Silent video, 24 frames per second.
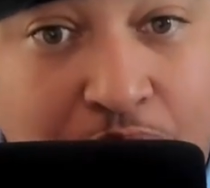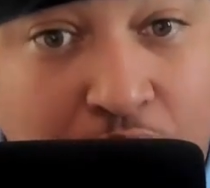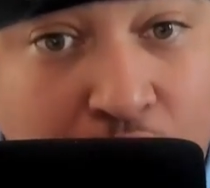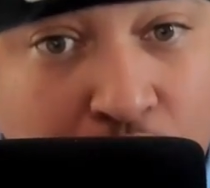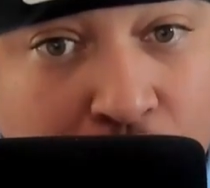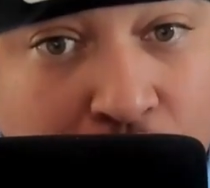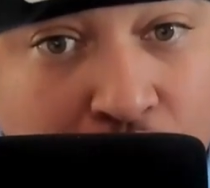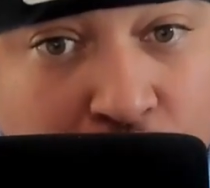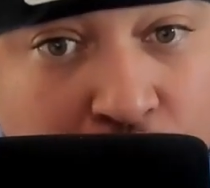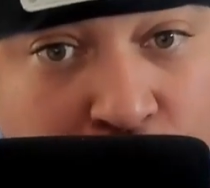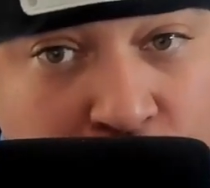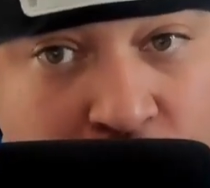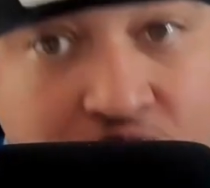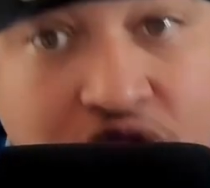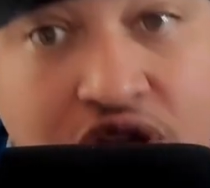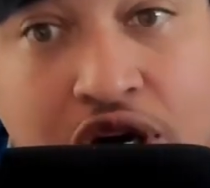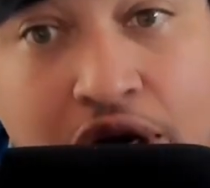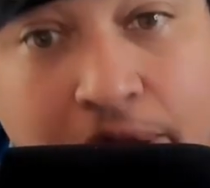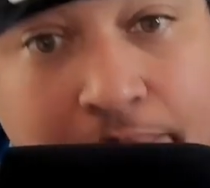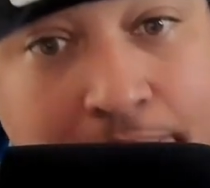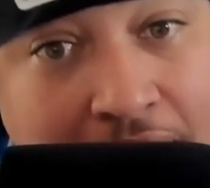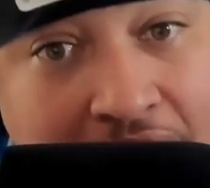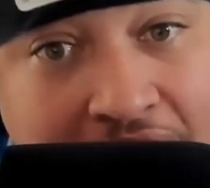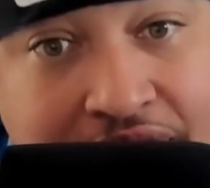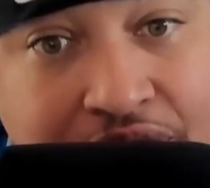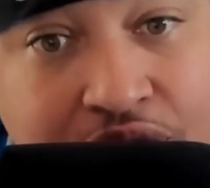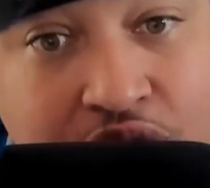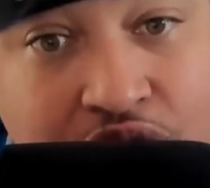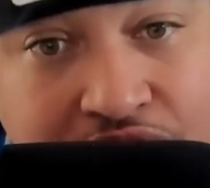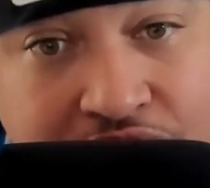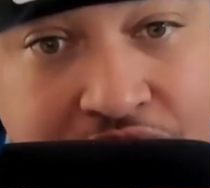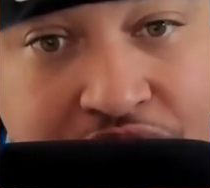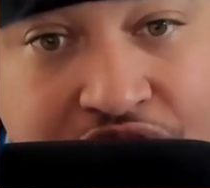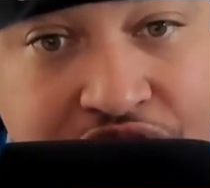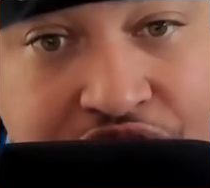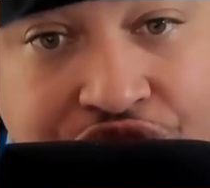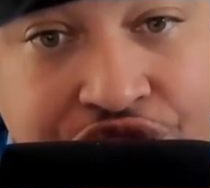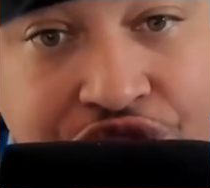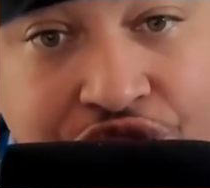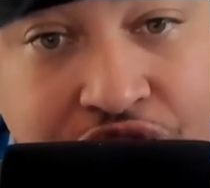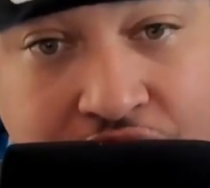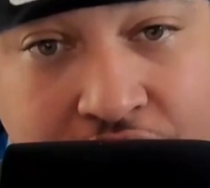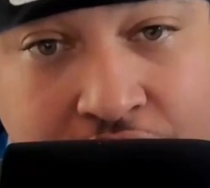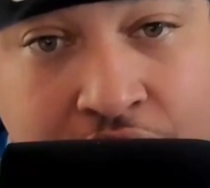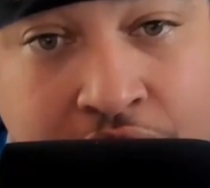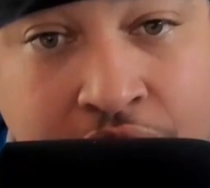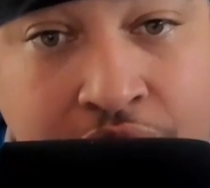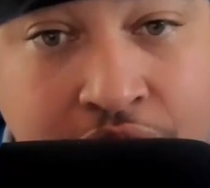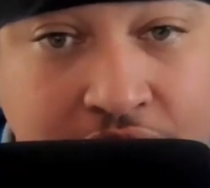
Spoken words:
people lose their mind over this shit.